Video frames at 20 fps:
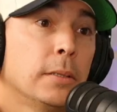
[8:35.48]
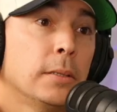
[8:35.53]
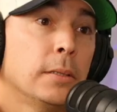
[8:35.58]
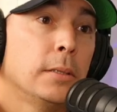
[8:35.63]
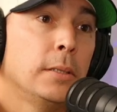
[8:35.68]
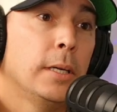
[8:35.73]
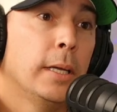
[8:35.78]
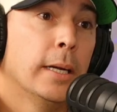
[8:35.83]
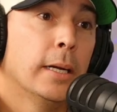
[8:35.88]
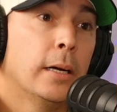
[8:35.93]

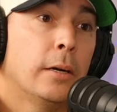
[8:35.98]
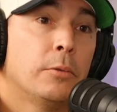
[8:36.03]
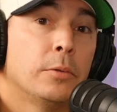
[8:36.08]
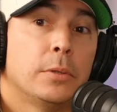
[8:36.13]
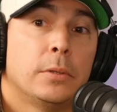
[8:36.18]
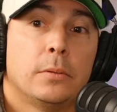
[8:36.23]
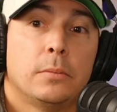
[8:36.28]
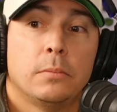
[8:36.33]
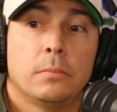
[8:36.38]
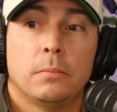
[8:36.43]
I
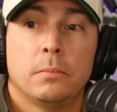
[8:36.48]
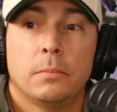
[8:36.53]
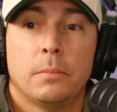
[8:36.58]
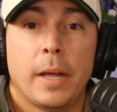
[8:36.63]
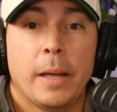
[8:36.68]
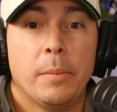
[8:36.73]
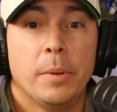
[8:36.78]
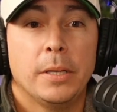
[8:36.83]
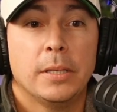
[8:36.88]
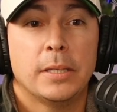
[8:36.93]
was
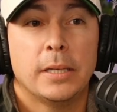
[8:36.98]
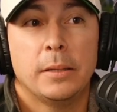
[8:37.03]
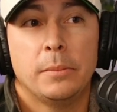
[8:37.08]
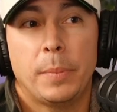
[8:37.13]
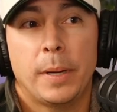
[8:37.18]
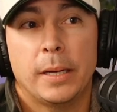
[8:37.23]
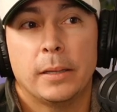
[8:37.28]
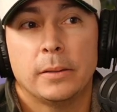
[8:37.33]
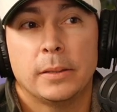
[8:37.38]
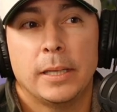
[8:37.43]
maybe 10
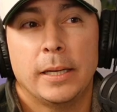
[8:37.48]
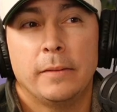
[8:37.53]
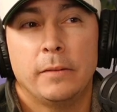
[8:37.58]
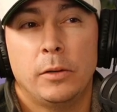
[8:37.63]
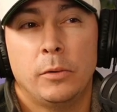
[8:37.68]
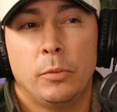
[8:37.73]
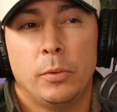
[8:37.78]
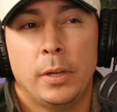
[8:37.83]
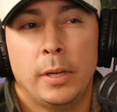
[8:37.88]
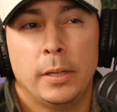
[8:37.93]
pounds
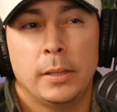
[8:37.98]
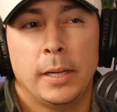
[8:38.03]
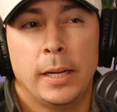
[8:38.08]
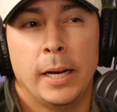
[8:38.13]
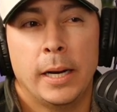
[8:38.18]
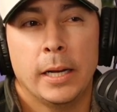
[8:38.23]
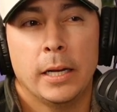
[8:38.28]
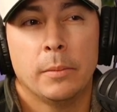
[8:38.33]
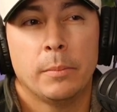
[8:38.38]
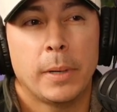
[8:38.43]
heavier than
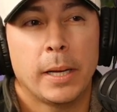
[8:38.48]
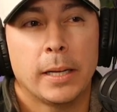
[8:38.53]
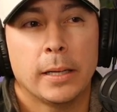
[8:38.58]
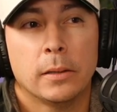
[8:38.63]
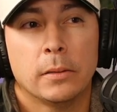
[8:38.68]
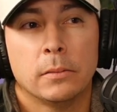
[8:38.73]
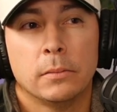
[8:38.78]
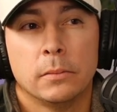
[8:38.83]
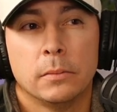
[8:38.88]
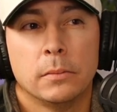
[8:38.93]
I am
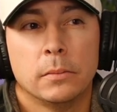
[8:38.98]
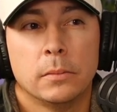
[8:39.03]
now,